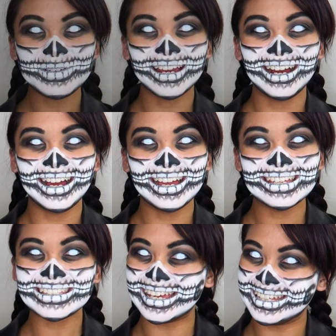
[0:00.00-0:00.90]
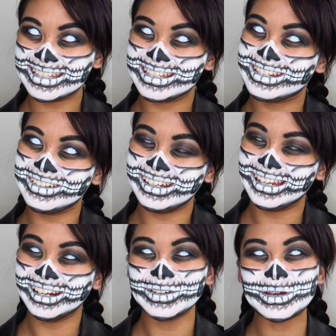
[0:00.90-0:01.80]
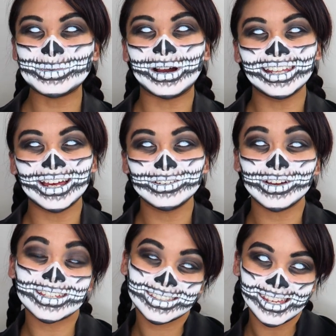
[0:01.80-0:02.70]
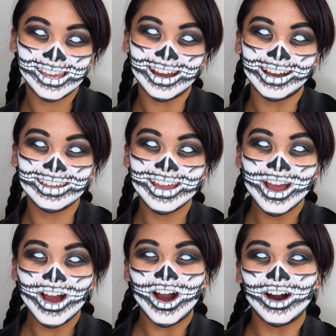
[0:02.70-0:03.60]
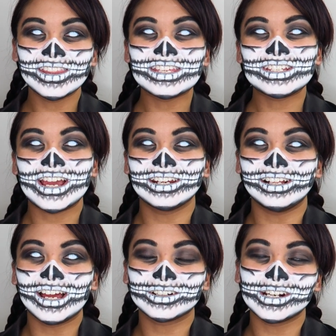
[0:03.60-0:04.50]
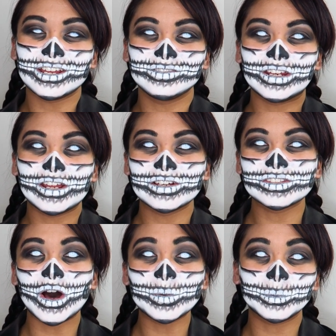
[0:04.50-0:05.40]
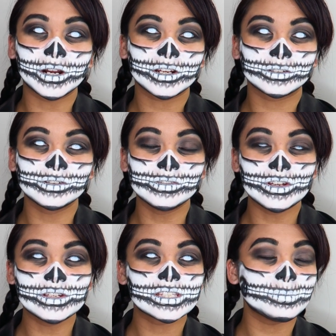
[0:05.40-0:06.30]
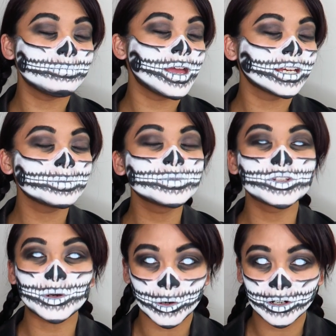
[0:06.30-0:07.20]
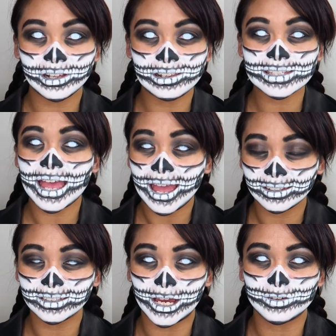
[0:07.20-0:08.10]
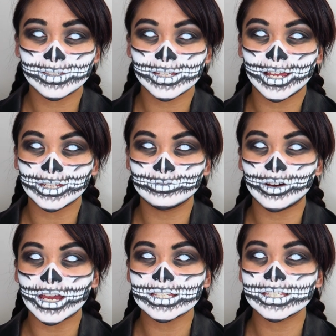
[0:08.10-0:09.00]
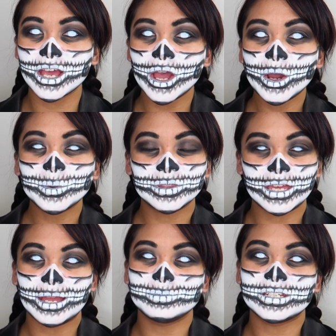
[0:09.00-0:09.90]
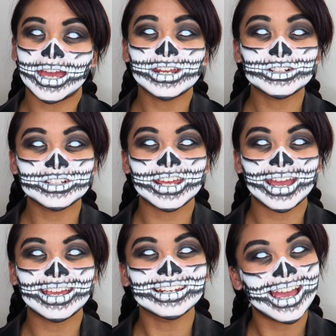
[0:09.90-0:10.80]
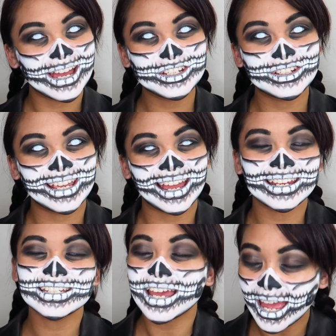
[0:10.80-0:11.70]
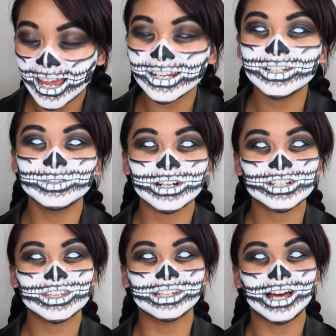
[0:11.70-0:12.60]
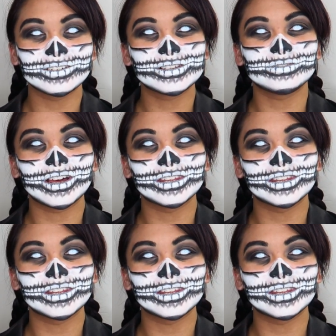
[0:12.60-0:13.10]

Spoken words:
up you guys? It's Judy here with my life as Kikay. On this channel, I create videos on product reviews, makeup tutorials, and lifestyle advice with the aim to entertain, educate, and enrich the lives of